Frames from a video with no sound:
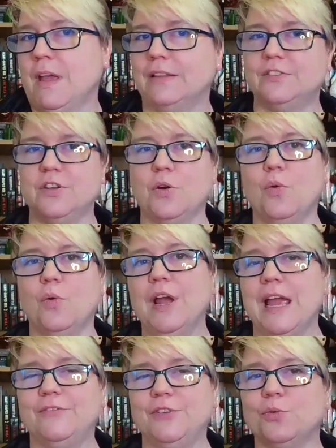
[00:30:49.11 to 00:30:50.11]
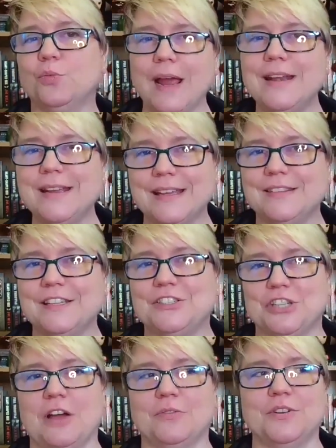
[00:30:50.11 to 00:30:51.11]
And so if you're writing in
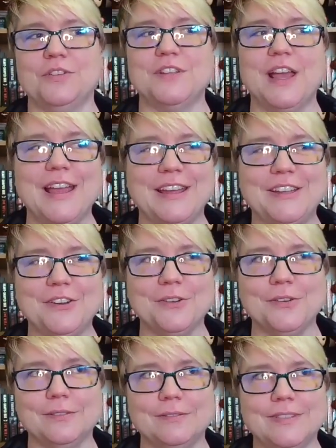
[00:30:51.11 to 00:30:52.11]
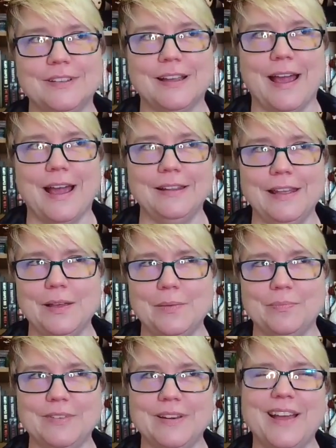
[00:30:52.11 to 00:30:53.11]
these genres, you're kind of
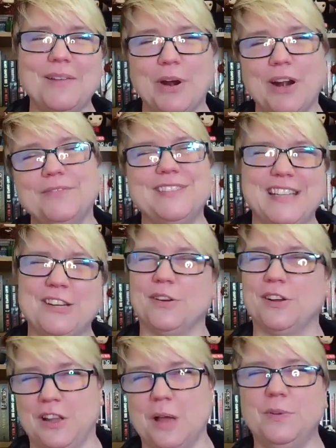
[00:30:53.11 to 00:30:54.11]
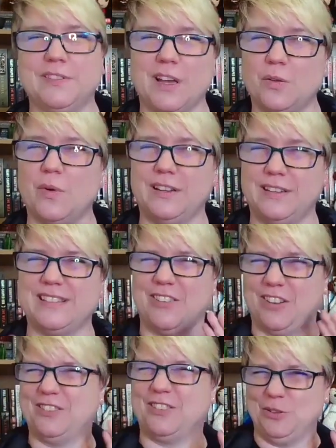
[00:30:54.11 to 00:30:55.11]
like not part of a secret club, because I don't want it to
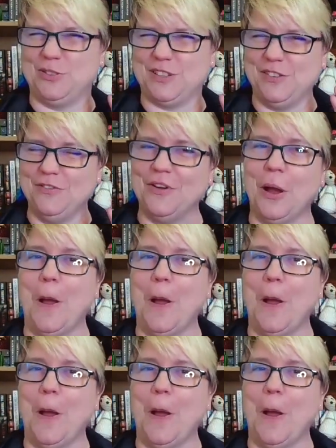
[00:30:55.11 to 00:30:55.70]
sound exclusive,